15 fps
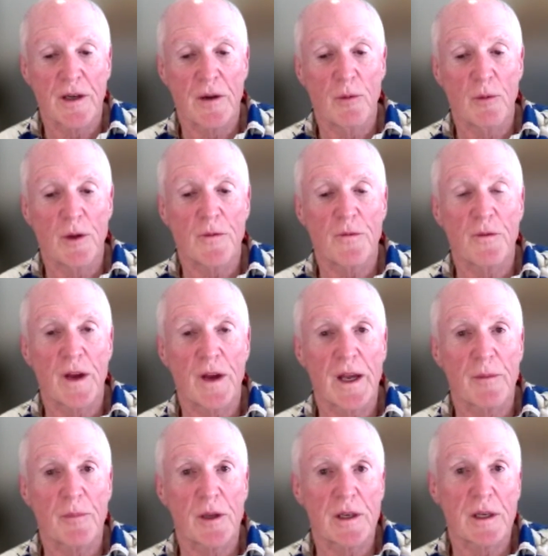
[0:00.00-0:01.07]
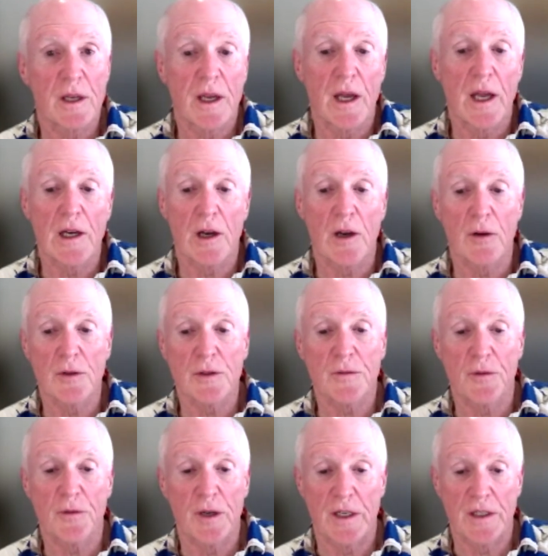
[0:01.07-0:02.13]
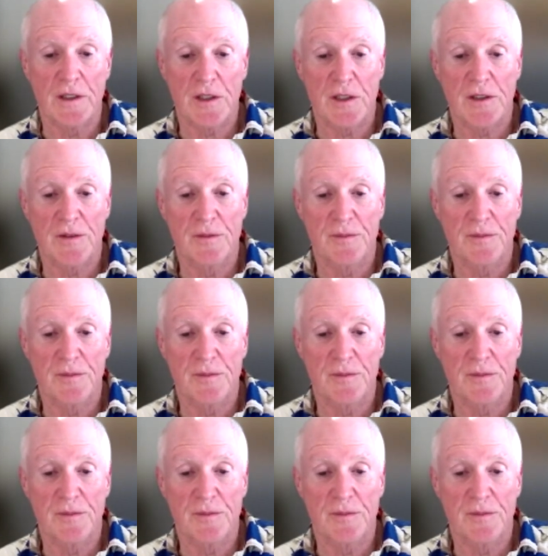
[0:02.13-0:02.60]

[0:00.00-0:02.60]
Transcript: with family and close friends.